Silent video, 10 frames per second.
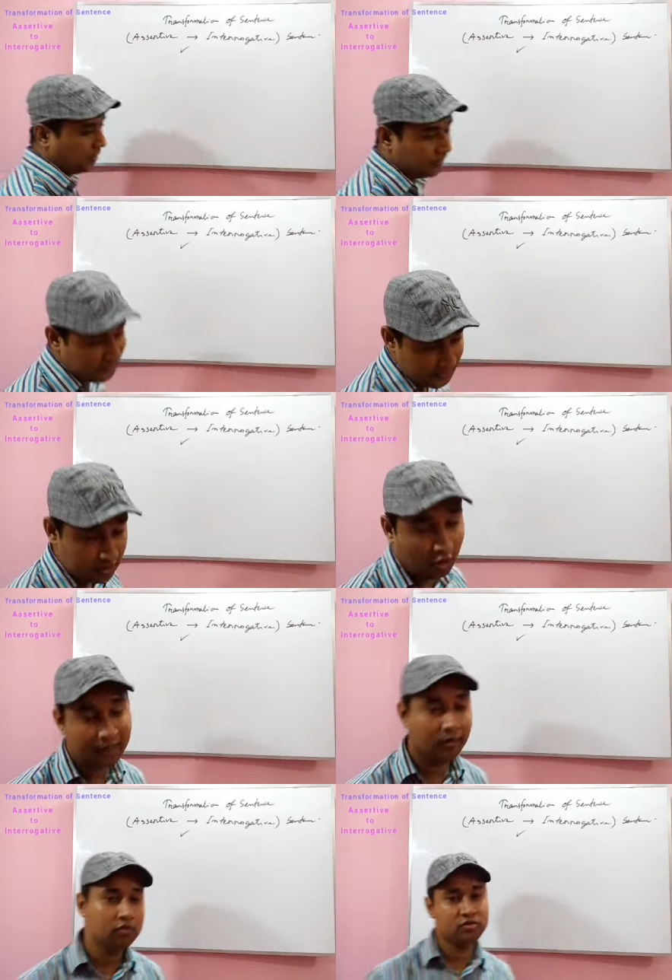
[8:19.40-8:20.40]
This is all
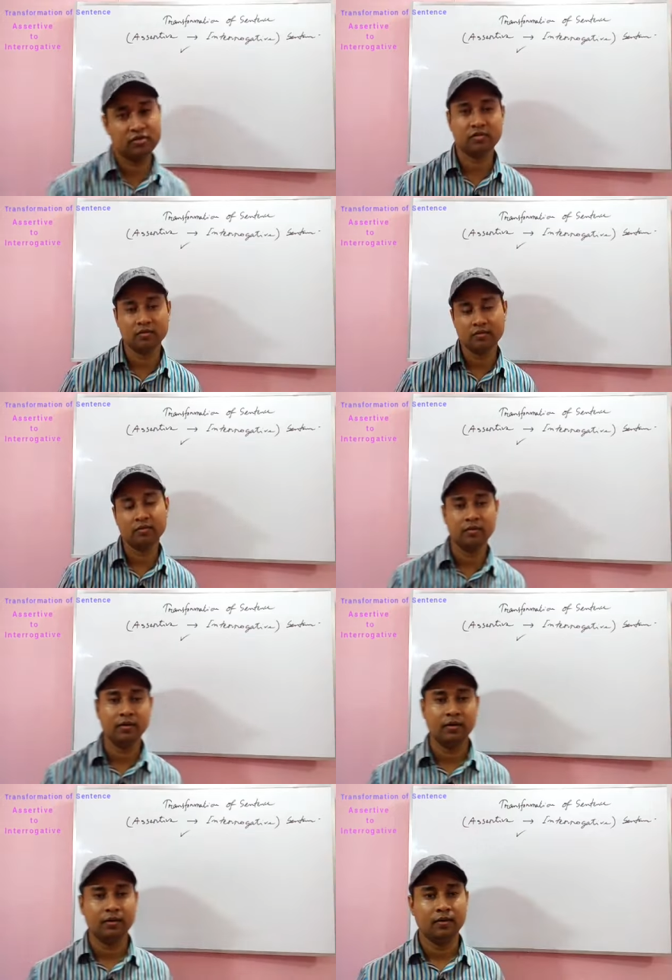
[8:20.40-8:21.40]
about
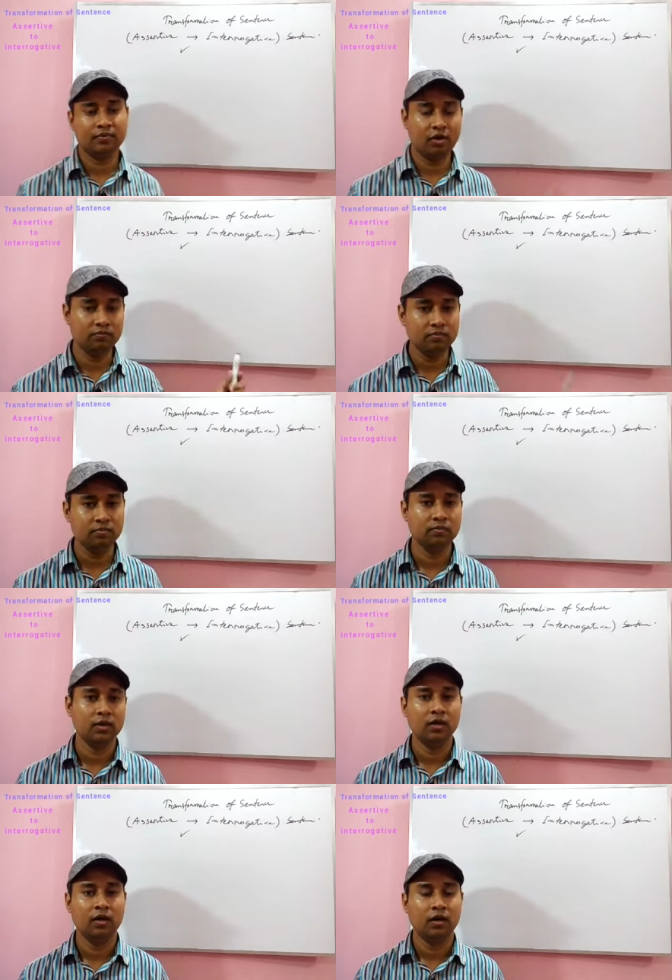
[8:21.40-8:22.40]
from